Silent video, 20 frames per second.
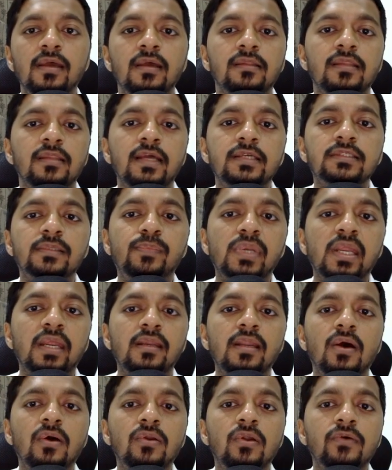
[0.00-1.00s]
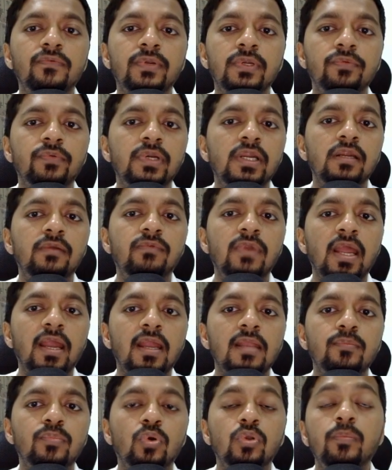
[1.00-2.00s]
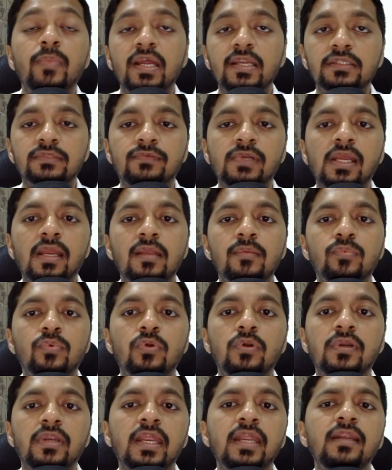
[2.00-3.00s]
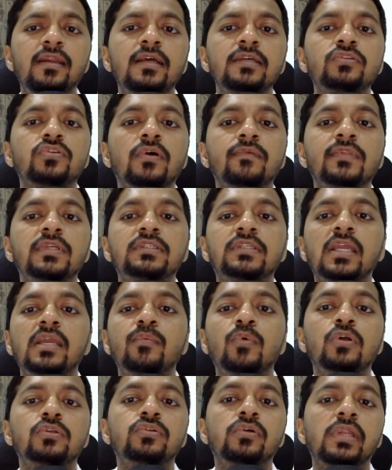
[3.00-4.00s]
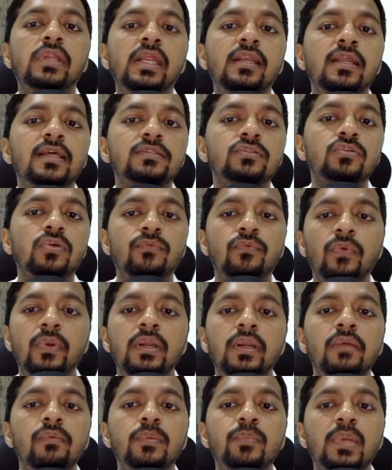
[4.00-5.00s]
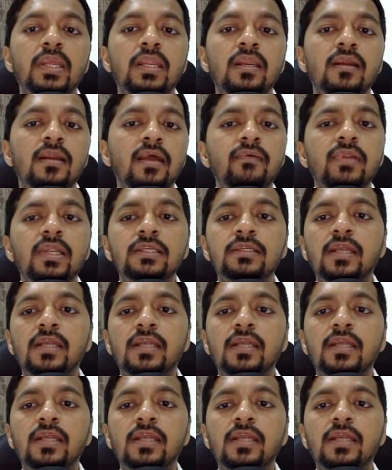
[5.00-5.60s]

There is a breakdown of inverted flag and pole, bearish flag and pole, retest of the same, also retest of 21 period average.